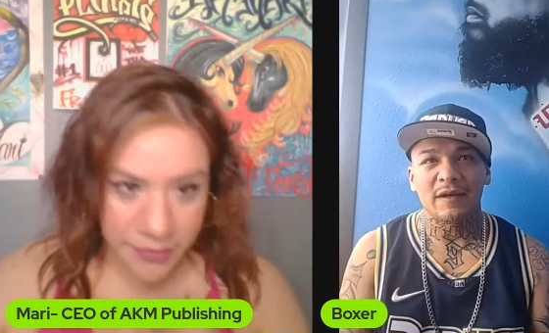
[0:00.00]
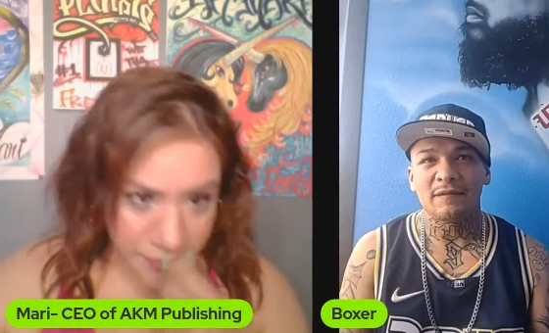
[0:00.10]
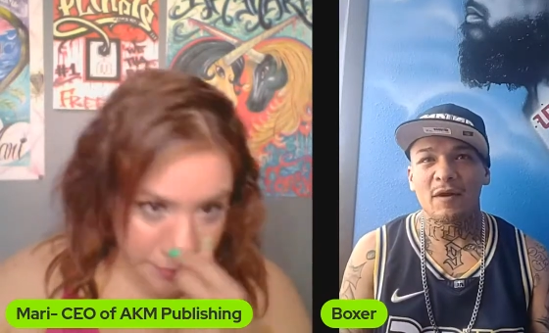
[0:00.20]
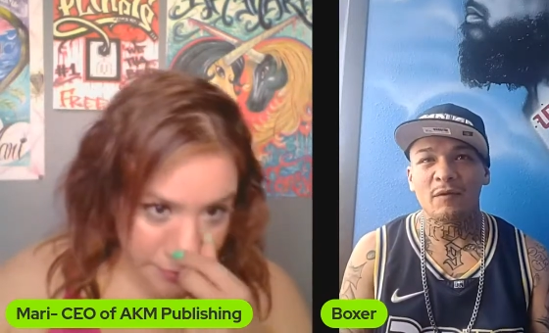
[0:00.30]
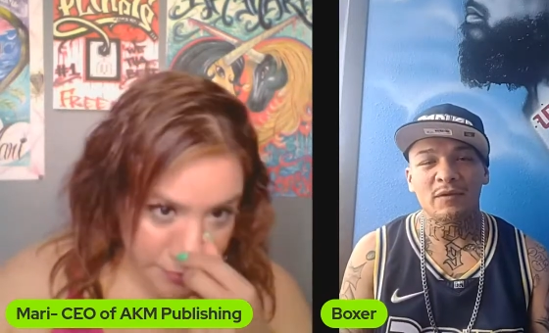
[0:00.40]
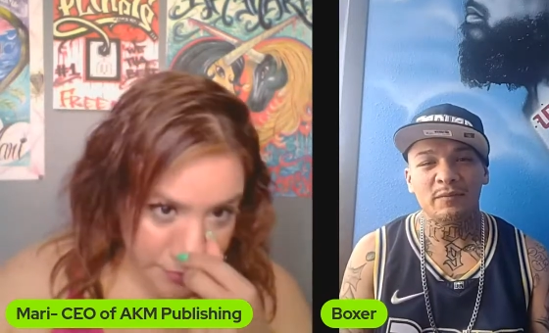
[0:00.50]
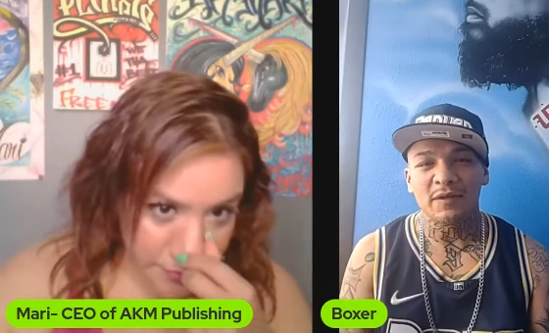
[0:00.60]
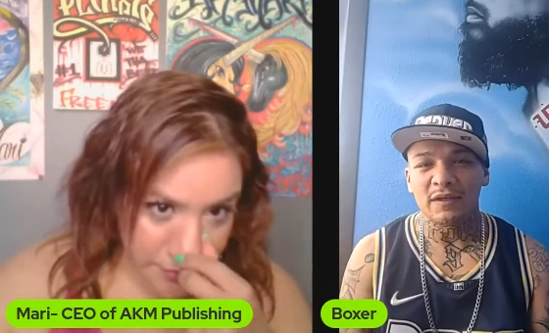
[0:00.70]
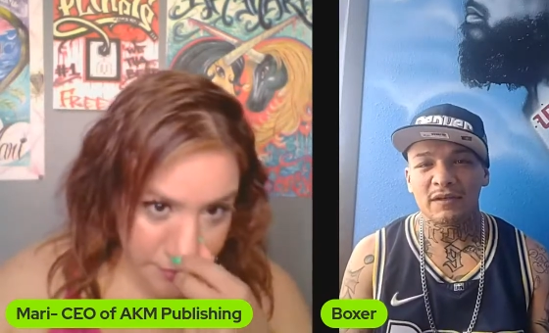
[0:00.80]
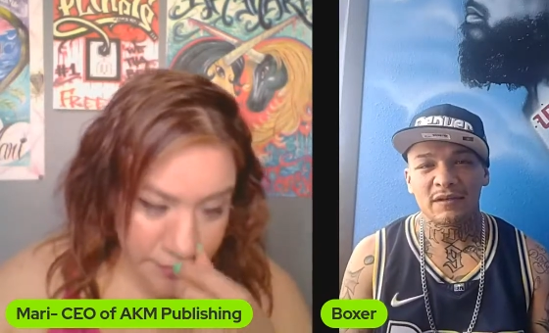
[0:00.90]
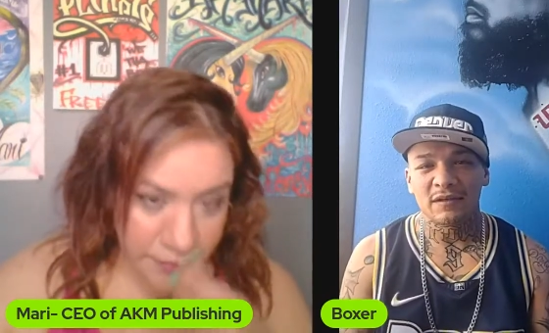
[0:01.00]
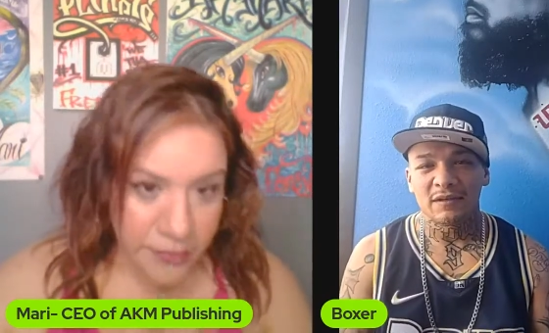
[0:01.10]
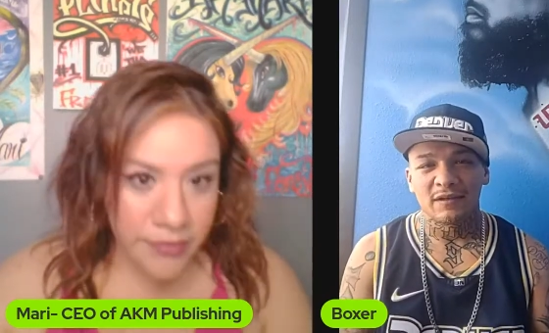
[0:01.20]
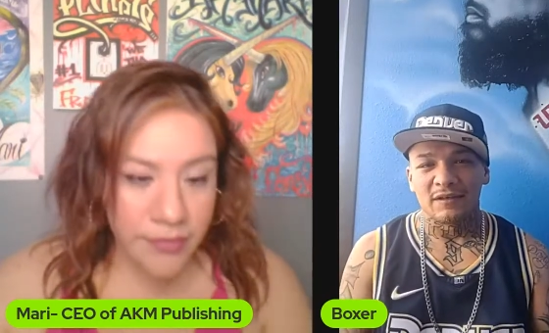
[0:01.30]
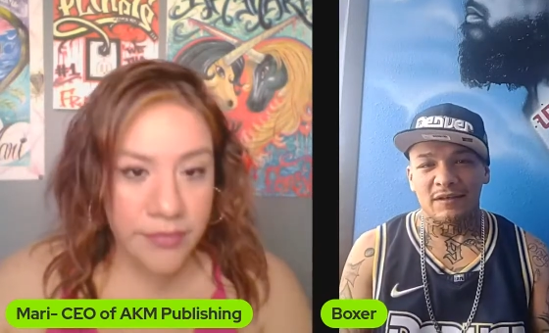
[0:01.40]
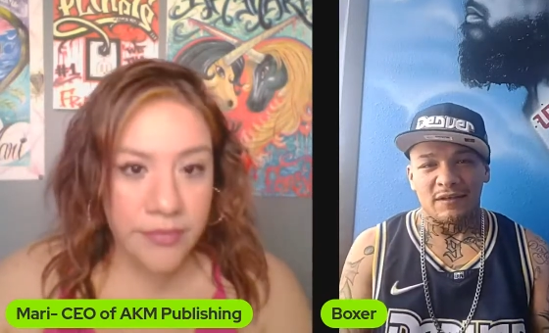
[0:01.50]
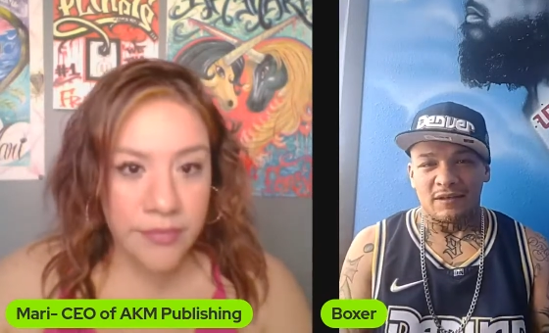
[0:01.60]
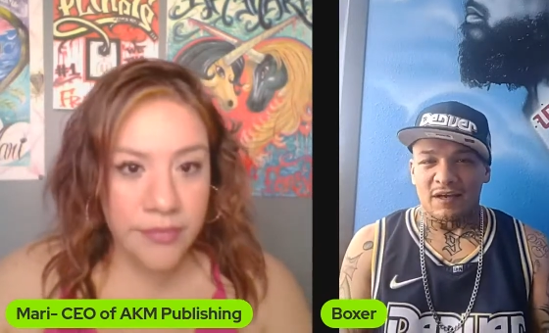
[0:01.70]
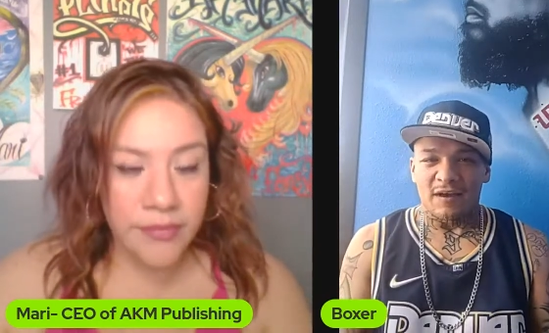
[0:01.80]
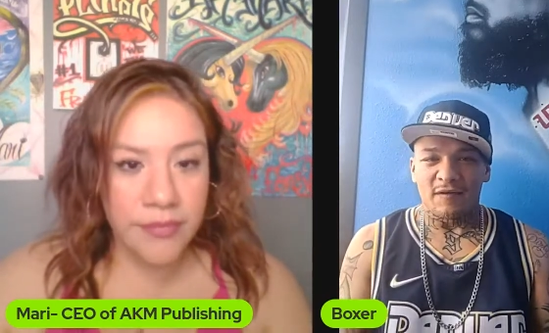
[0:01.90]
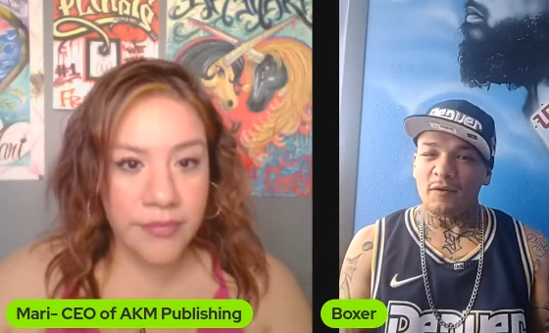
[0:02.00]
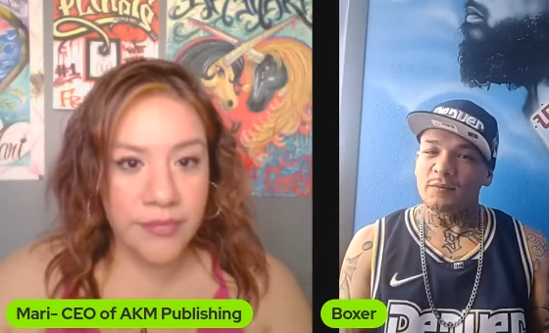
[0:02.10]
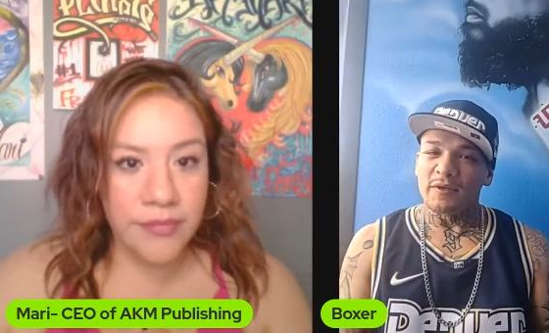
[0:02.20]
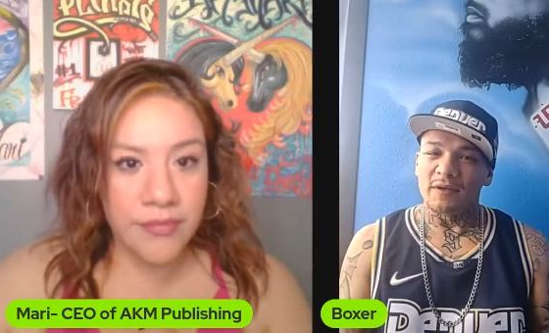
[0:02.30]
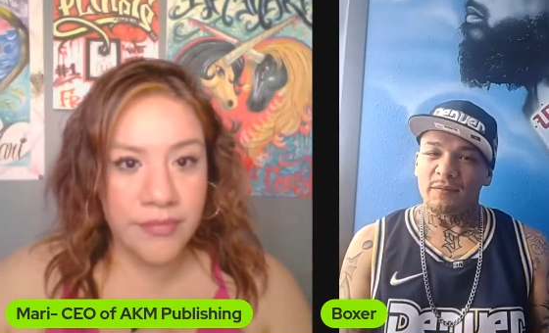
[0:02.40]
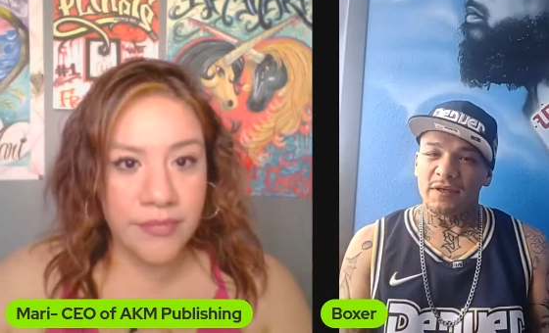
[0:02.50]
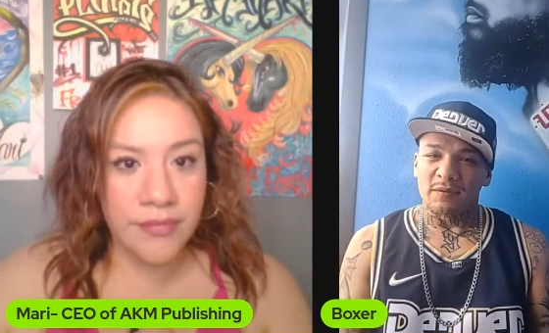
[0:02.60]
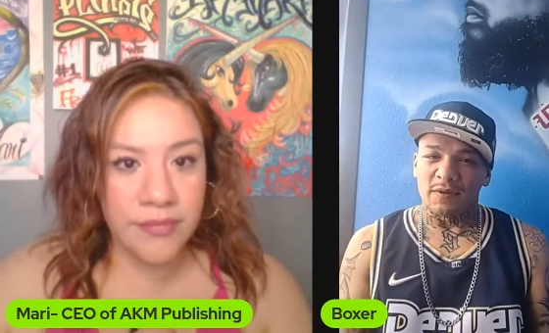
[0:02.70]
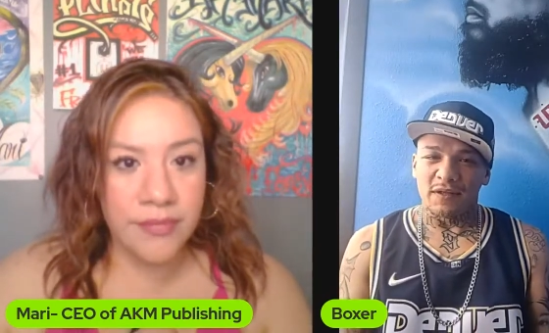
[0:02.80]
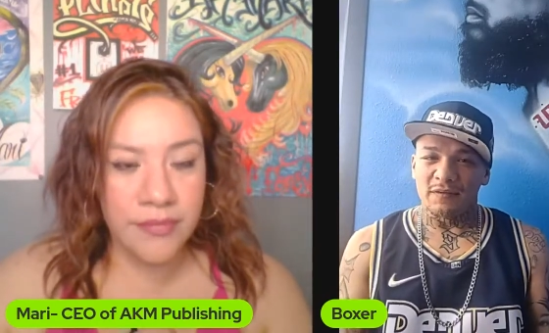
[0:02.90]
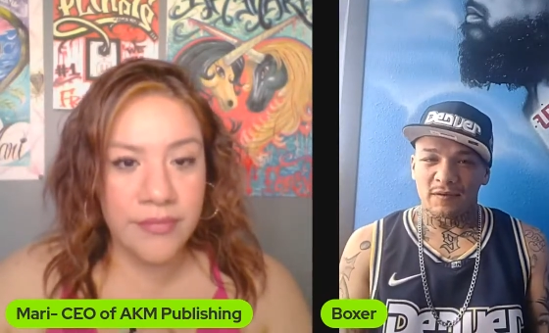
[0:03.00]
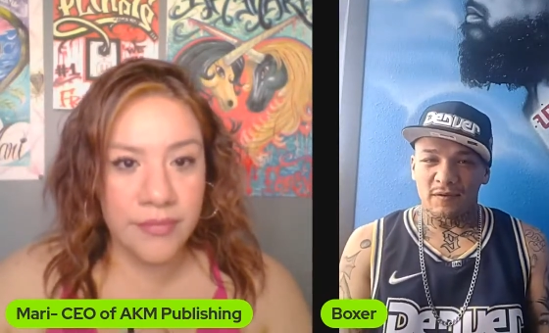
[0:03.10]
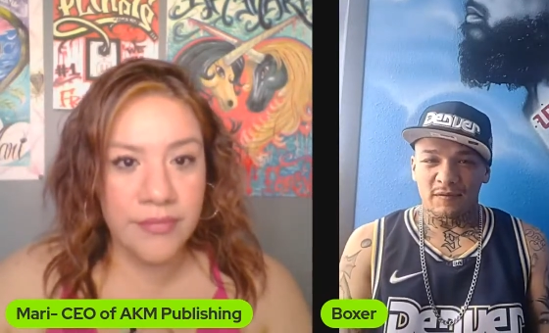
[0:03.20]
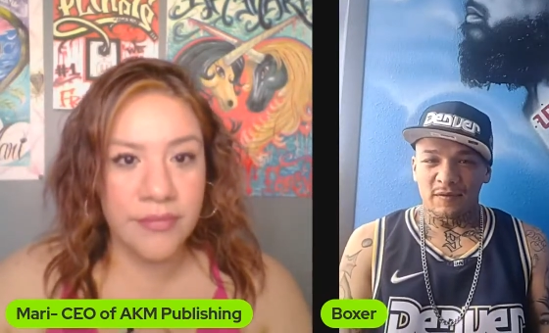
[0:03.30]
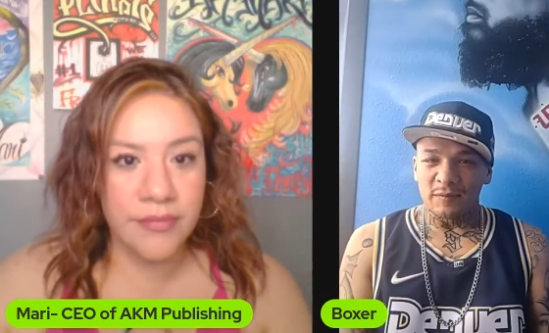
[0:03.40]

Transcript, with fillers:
Speaker 1: I've always been, I've always been a big believer.